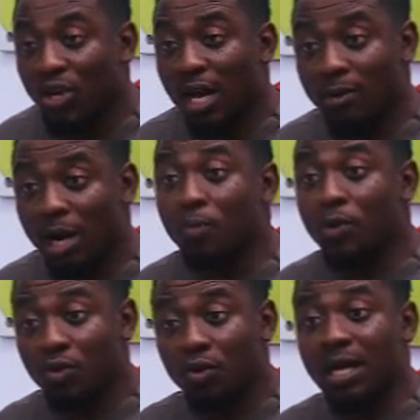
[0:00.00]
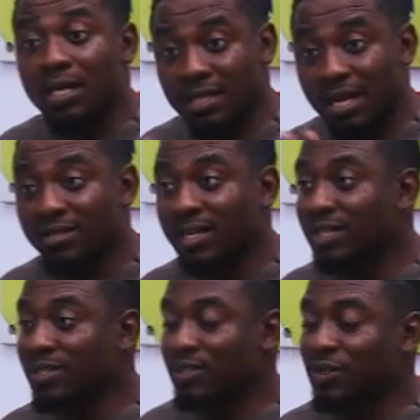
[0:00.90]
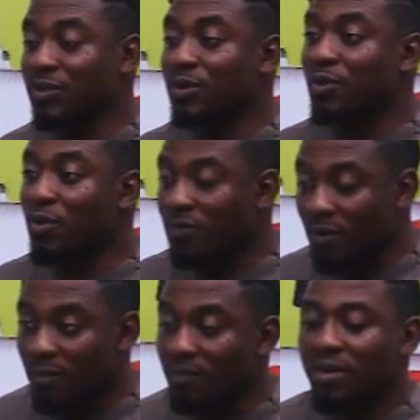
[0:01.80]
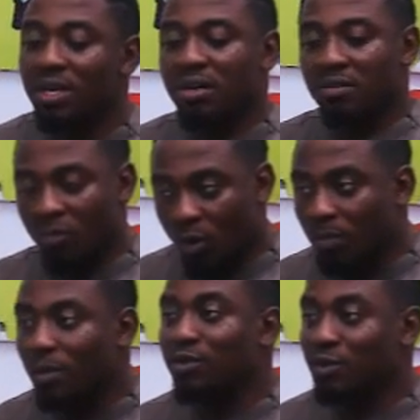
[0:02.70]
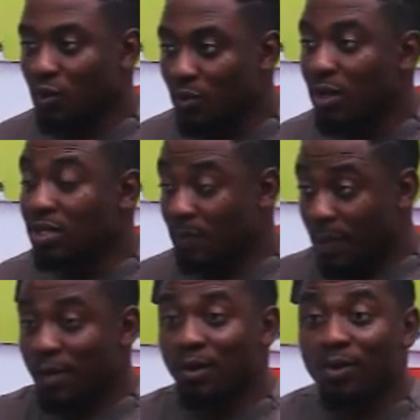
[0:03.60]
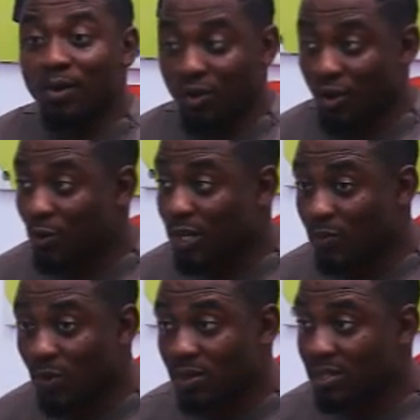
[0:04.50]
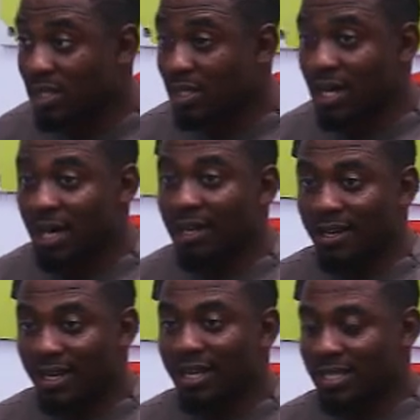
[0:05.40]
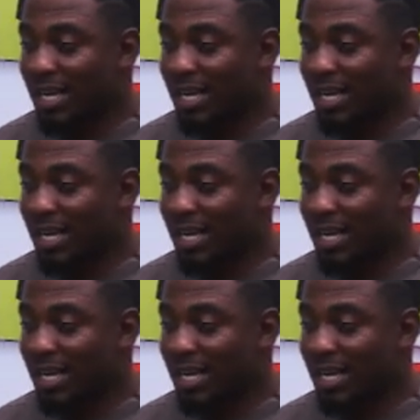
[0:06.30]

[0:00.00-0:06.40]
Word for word: I, hope you know that this counseling session is going to go from one month, two months, depending on your response. Yeah. Yes.